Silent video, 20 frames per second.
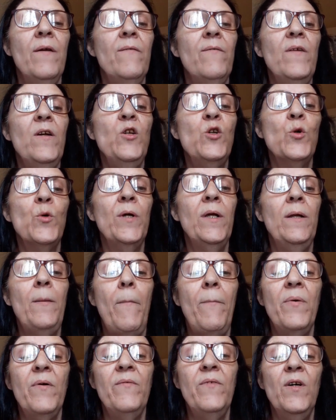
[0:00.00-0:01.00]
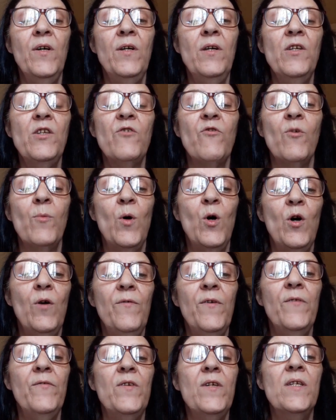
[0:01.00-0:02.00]
featuring pavilions from all
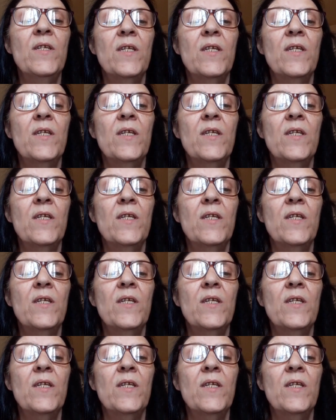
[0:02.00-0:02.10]
50